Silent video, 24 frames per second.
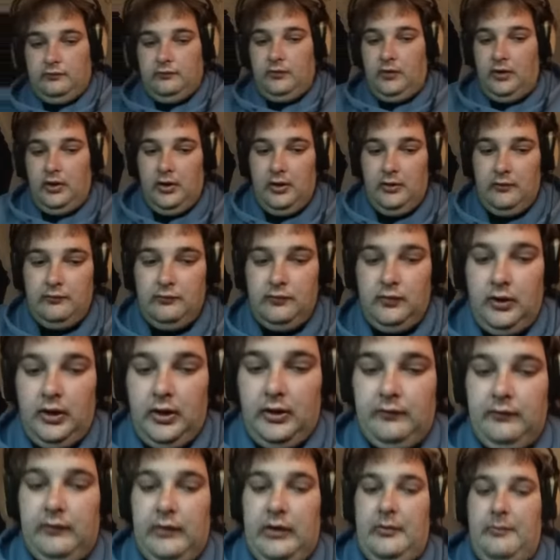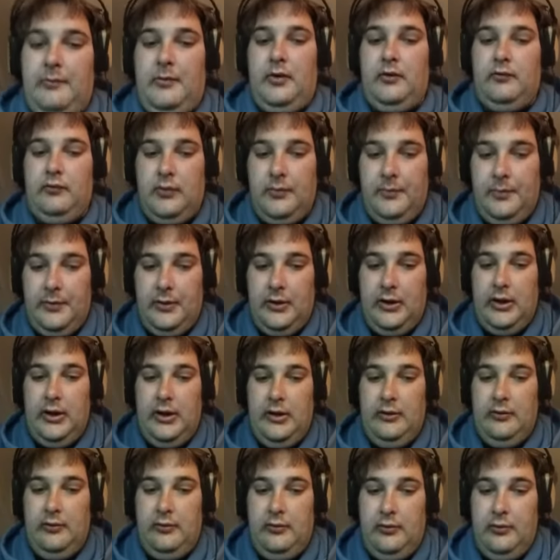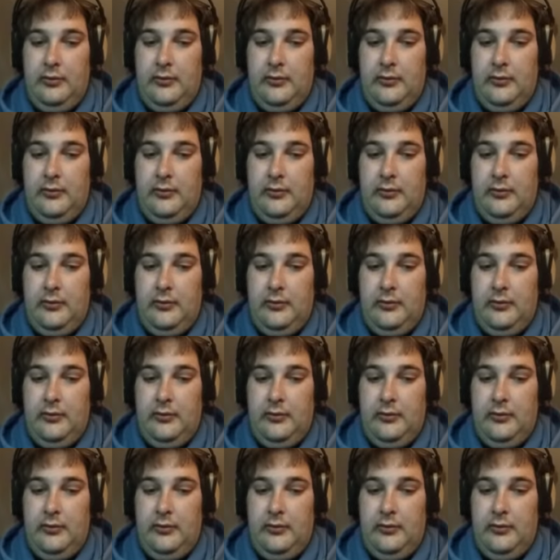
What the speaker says: Right around my rib cage.